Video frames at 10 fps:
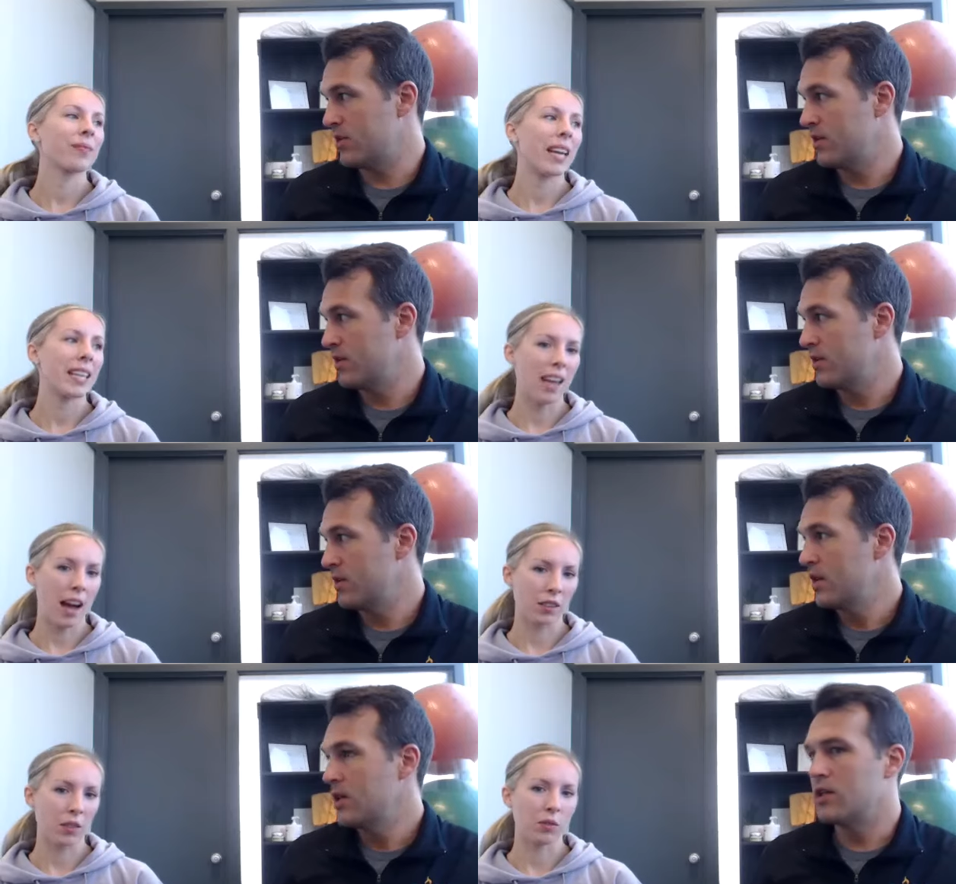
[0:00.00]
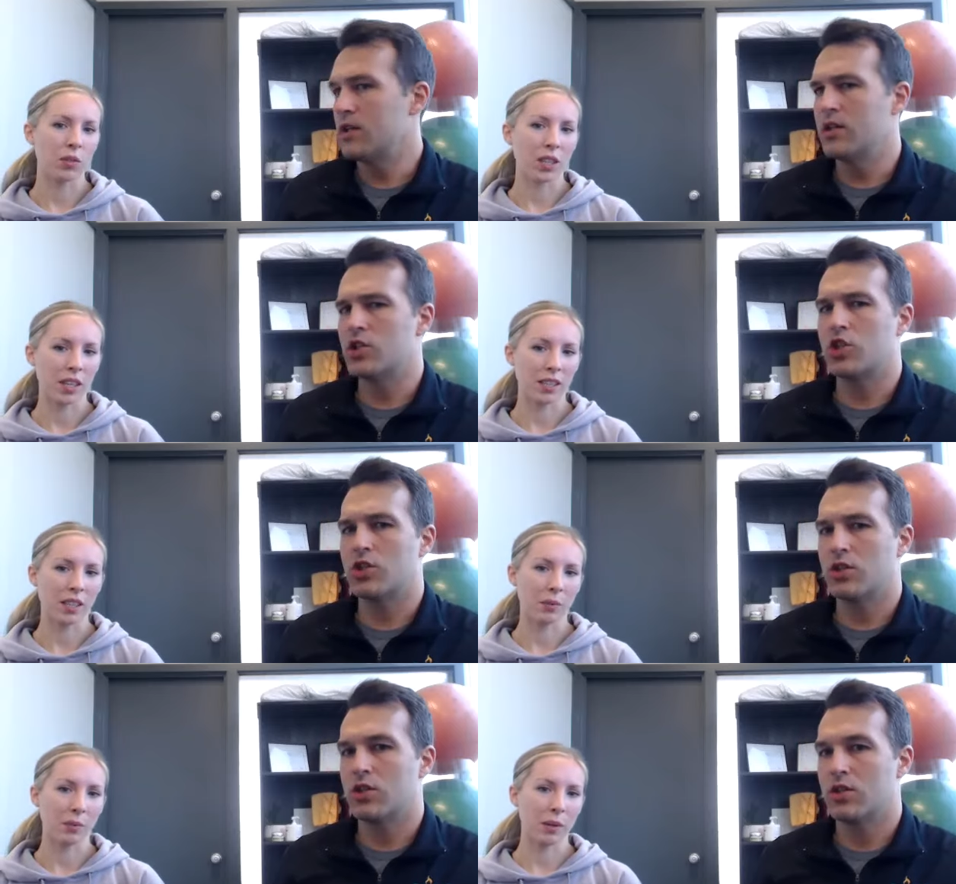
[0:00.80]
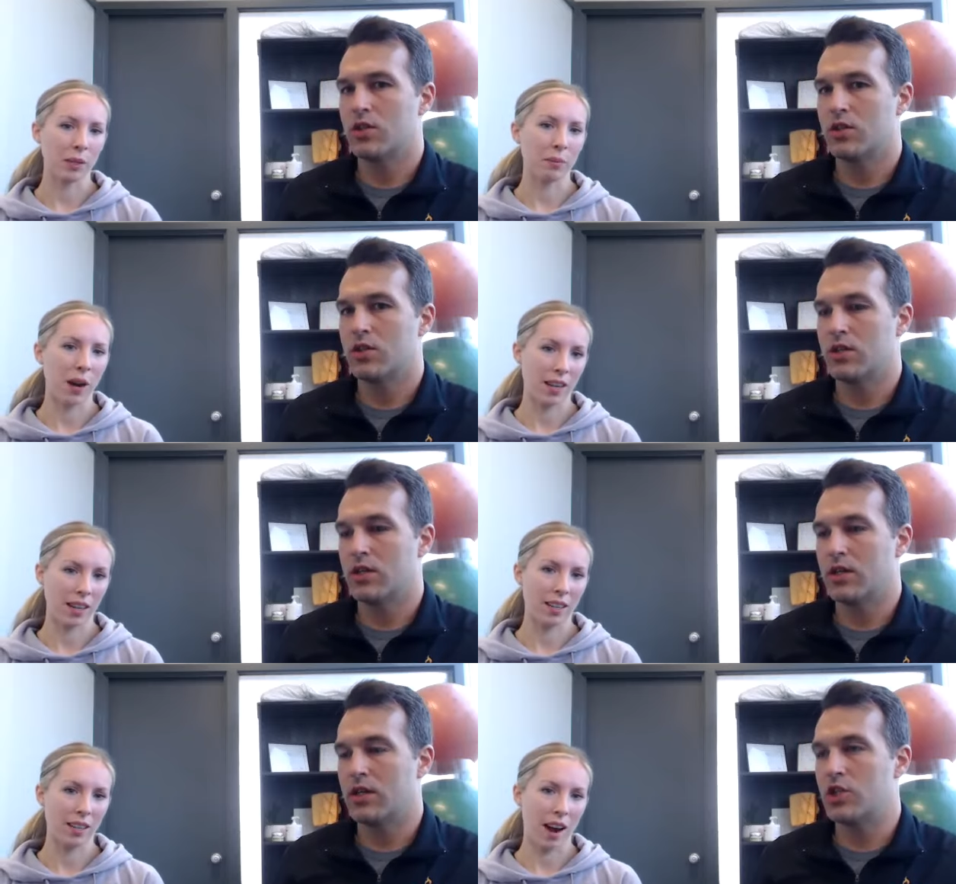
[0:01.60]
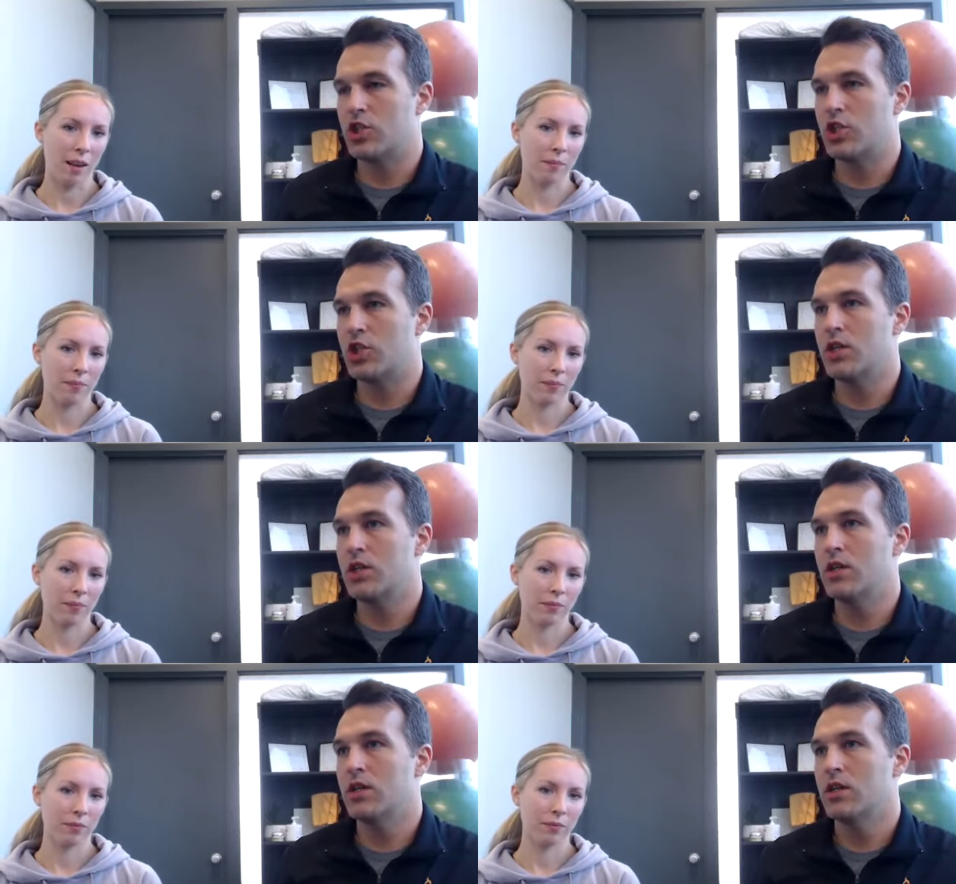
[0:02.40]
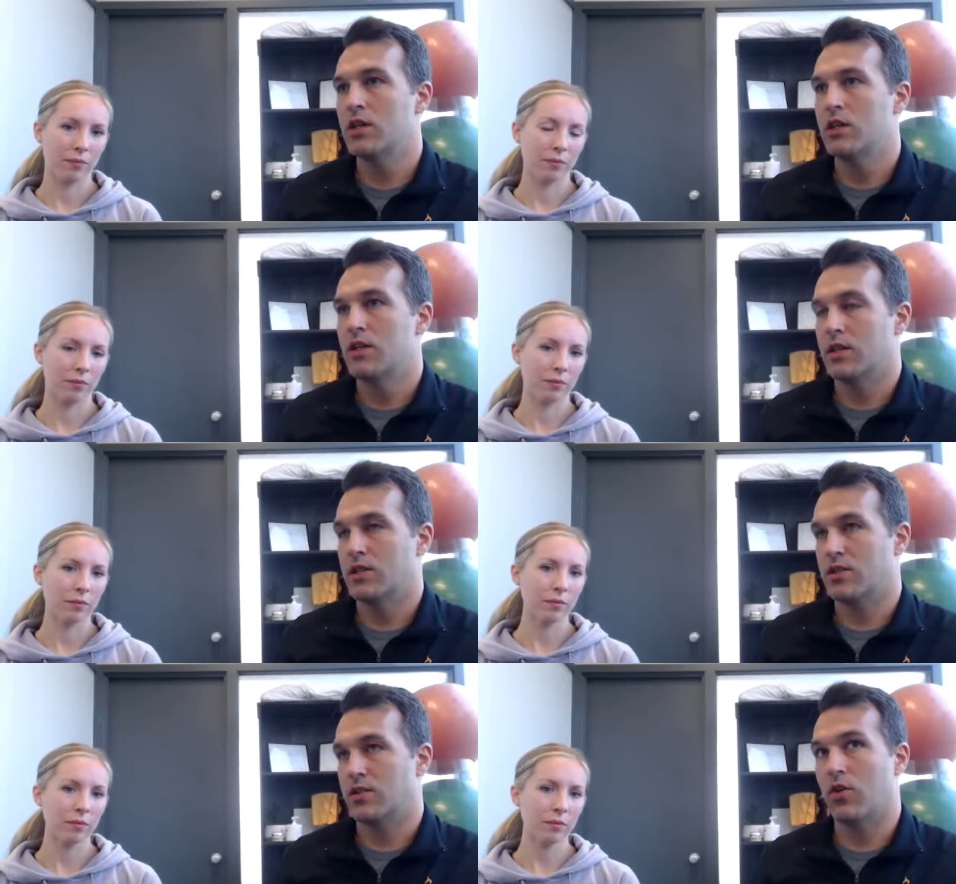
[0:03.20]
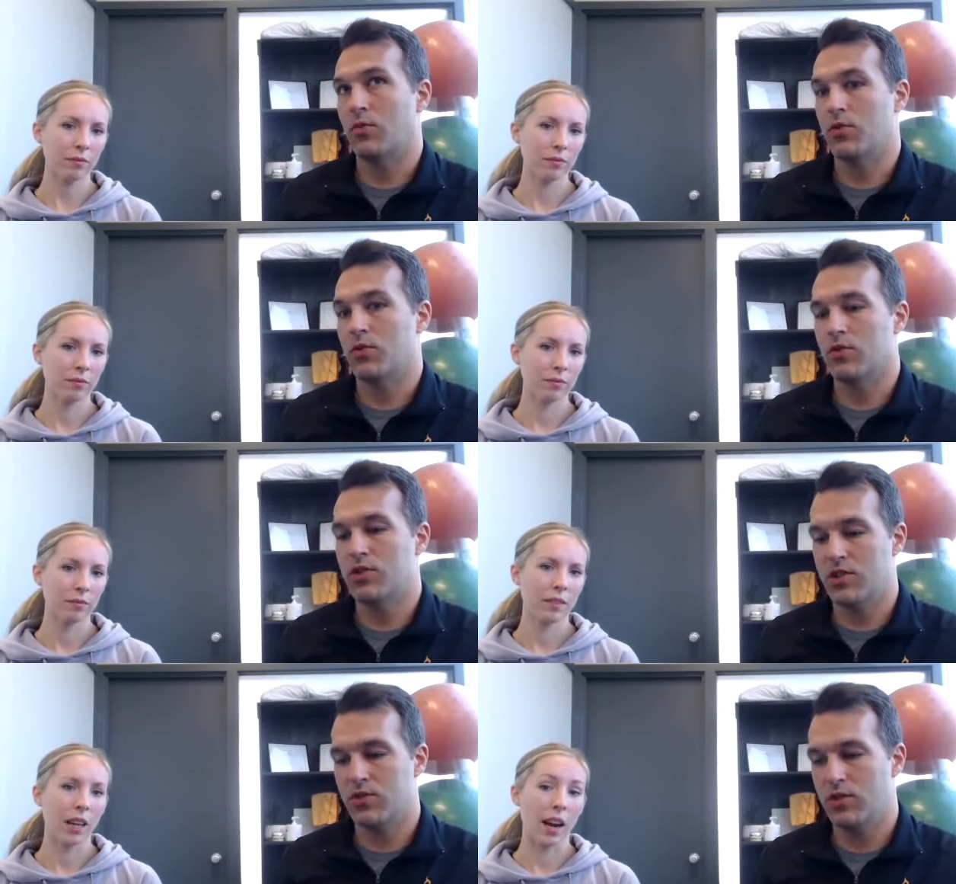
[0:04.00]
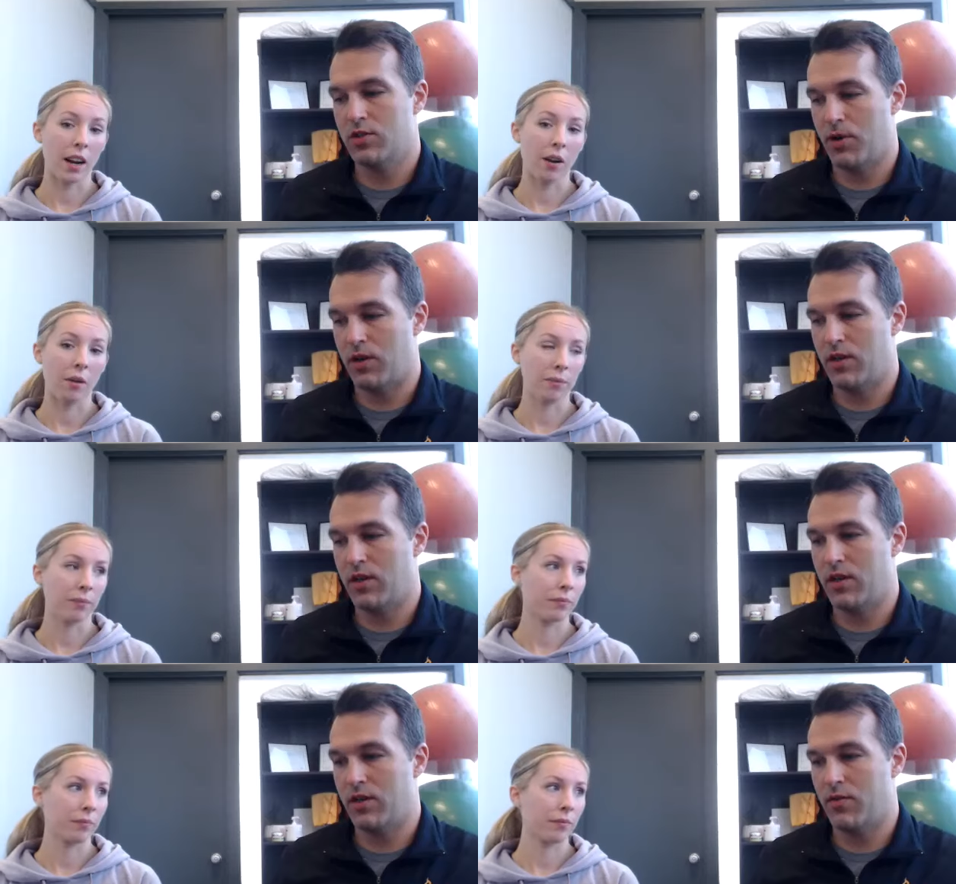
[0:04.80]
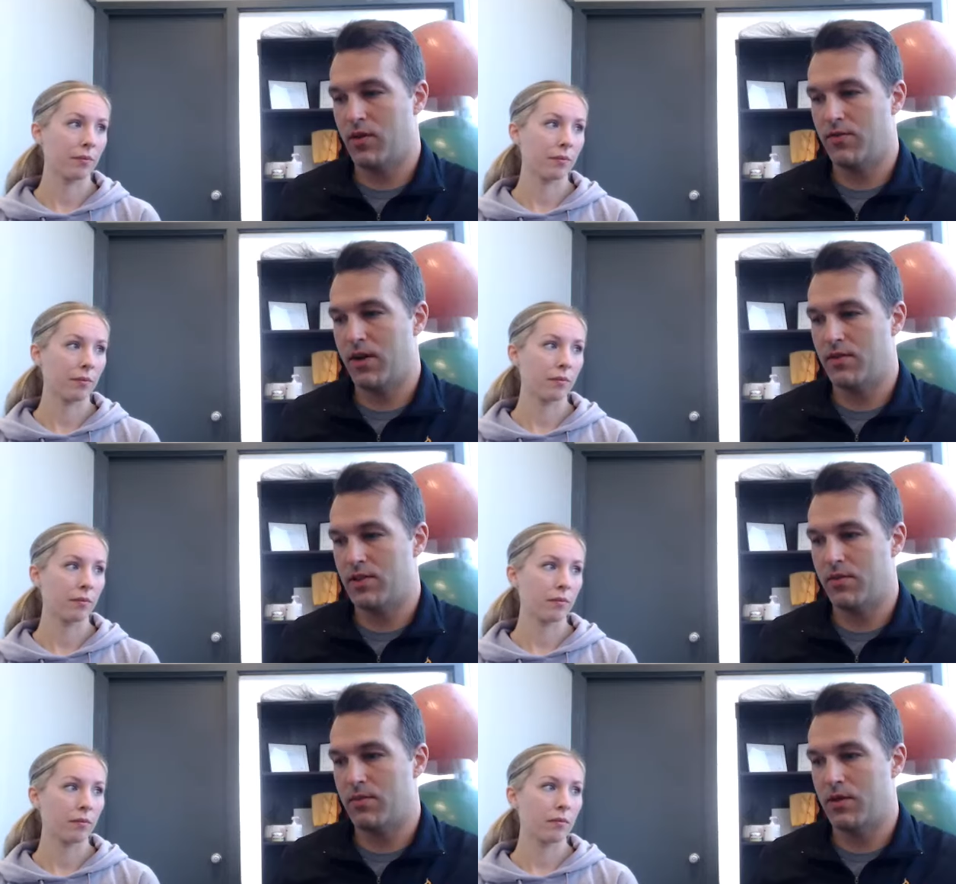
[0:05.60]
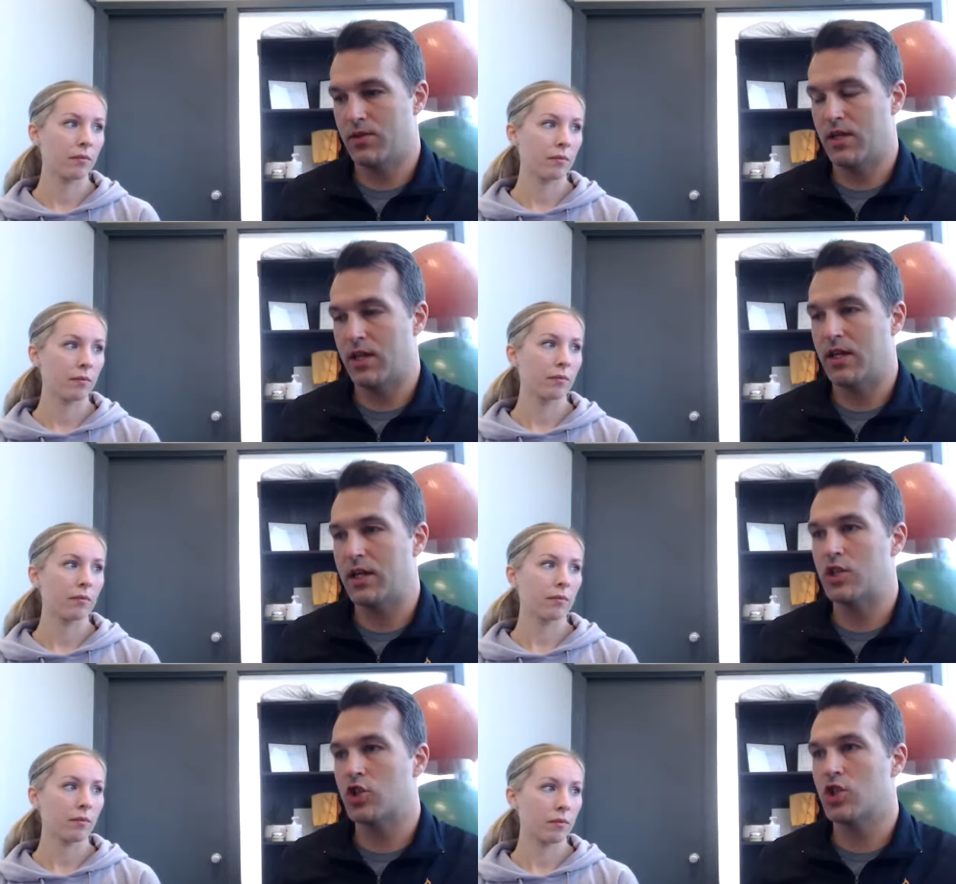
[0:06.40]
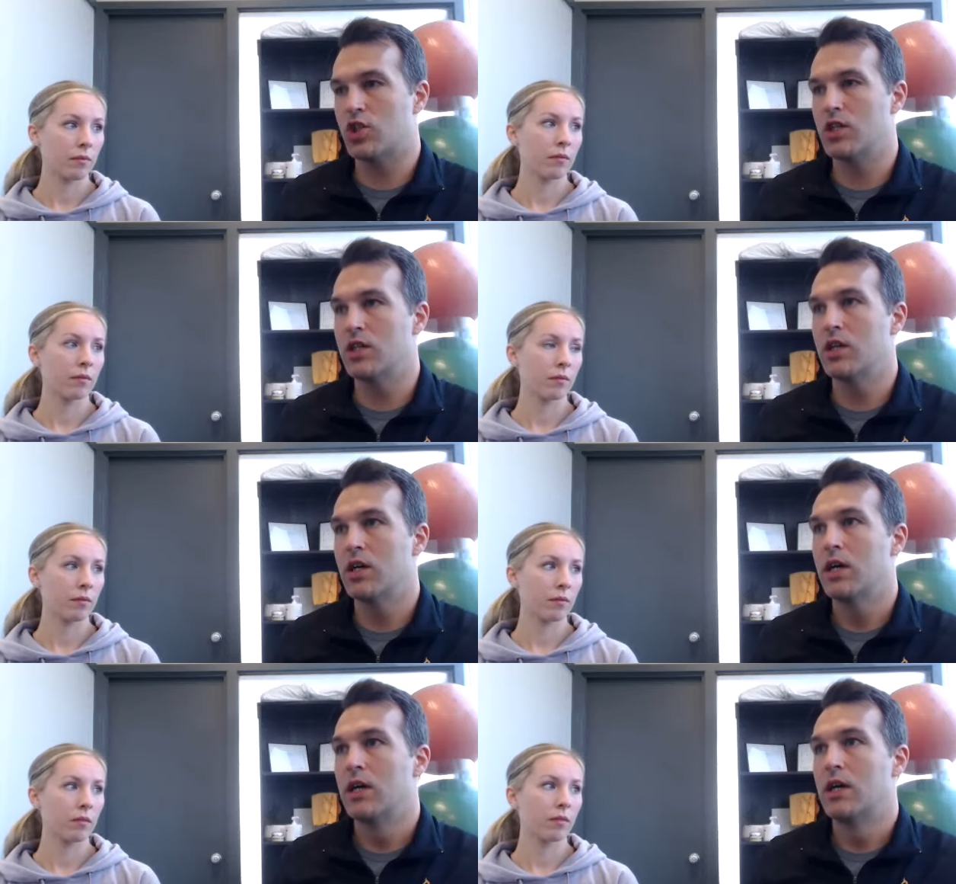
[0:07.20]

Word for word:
Speaker 1: a day?
Speaker 2: Yes, who's 36 weeks pregnant.
Speaker 1: And is she, that's incredible, 36 weeks pregnant and running 5 to 7 miles a day. And is she,